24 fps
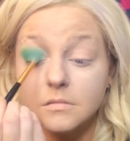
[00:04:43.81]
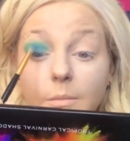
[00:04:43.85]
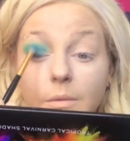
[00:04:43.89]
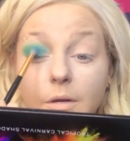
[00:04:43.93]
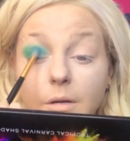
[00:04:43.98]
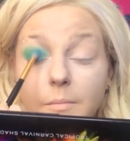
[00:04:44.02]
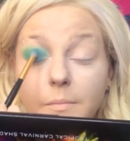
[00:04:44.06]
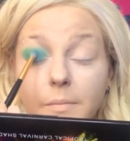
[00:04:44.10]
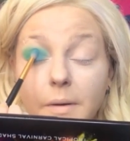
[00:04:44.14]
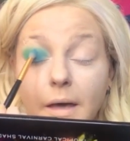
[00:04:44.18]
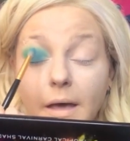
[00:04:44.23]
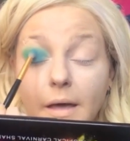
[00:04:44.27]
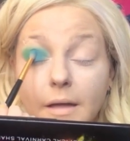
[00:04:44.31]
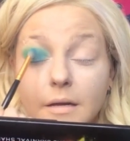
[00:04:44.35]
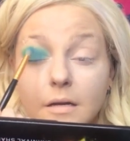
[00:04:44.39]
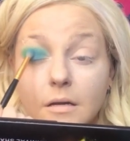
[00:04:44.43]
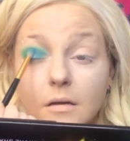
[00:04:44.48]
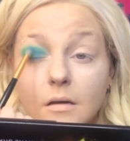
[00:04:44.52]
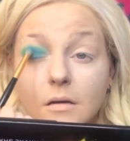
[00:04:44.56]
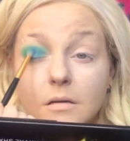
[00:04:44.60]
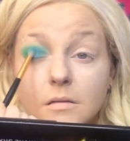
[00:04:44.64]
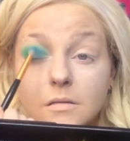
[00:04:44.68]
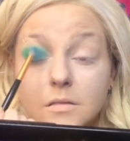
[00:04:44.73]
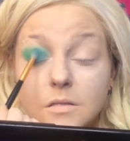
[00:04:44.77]
I'm gonna pat
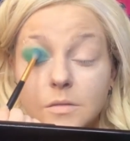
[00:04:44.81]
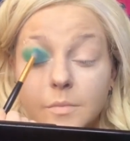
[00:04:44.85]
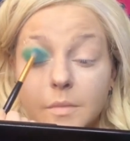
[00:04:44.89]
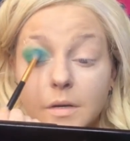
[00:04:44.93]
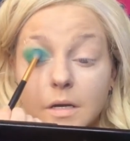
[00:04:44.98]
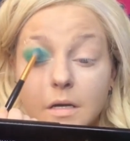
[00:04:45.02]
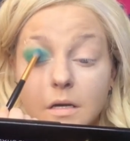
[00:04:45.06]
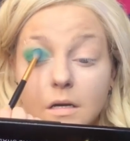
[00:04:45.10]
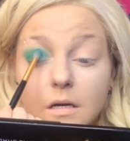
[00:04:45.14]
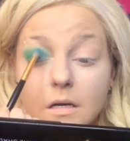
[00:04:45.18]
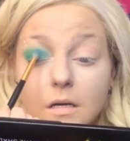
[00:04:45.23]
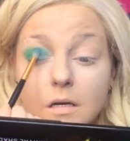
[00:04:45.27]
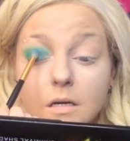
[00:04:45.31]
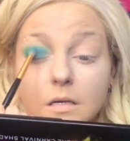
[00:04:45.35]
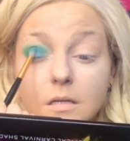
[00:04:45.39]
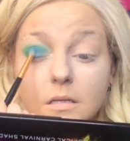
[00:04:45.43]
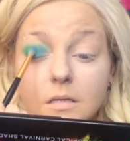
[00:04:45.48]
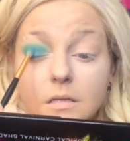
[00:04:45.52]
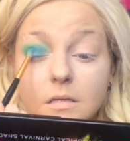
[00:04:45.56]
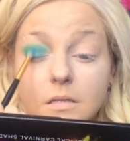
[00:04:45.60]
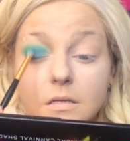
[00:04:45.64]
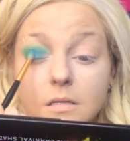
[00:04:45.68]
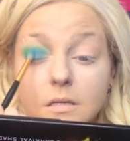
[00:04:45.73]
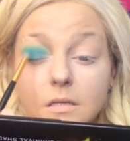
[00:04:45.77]
it onto my
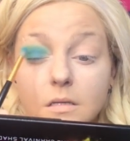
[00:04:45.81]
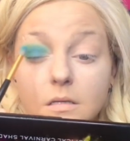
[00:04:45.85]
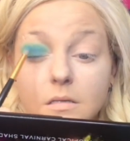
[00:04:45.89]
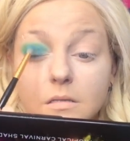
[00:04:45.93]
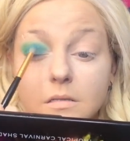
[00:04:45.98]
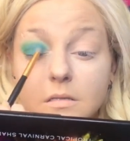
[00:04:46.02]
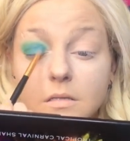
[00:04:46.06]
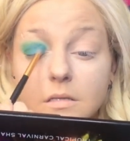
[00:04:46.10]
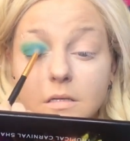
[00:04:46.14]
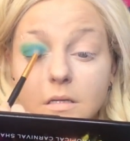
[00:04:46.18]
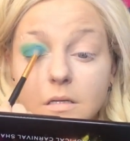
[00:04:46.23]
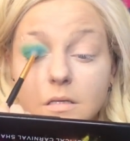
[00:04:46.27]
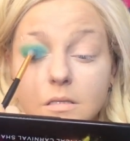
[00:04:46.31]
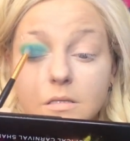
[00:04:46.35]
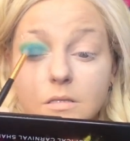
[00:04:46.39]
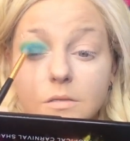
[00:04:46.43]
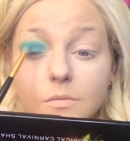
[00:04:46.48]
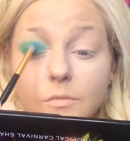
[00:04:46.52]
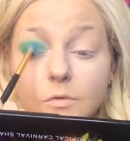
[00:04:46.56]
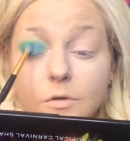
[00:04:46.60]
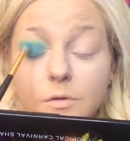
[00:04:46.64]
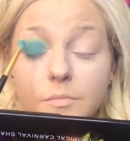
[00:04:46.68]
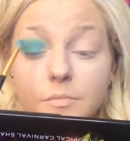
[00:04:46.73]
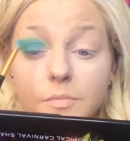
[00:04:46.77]
eyelid to get
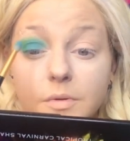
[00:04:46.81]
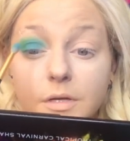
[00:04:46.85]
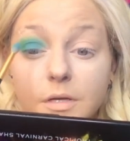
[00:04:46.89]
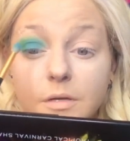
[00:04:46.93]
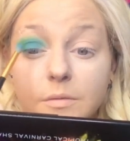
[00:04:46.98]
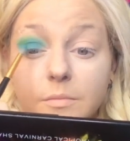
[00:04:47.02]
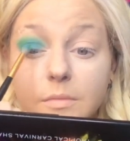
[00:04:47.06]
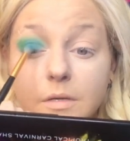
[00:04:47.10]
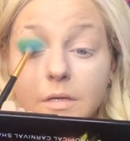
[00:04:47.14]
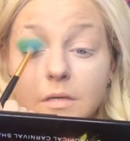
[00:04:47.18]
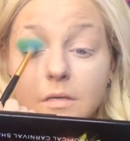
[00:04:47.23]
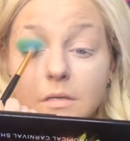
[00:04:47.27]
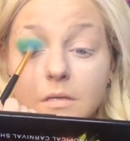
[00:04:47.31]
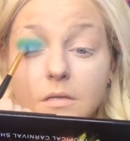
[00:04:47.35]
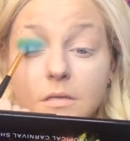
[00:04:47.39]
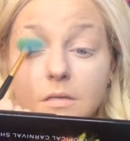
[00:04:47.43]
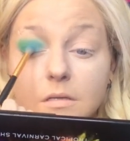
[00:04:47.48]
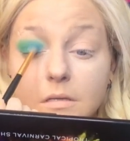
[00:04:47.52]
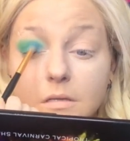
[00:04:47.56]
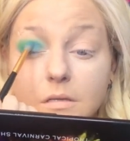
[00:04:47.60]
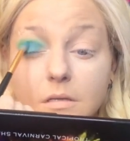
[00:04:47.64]
some more pigment.